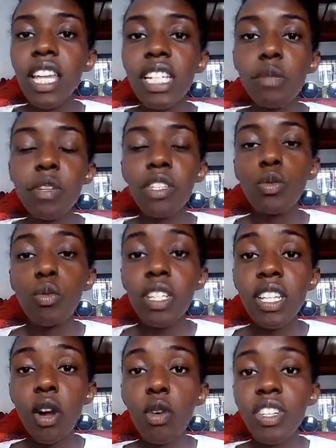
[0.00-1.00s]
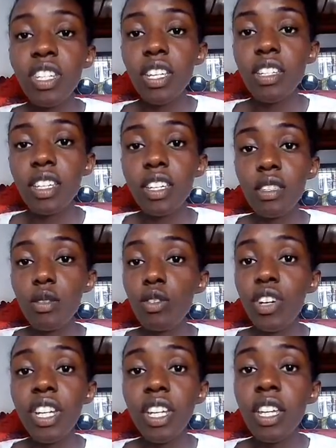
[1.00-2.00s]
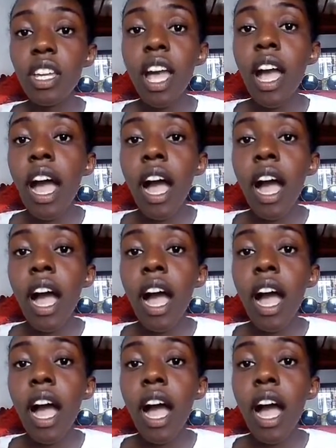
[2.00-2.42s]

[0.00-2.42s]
that means water content is already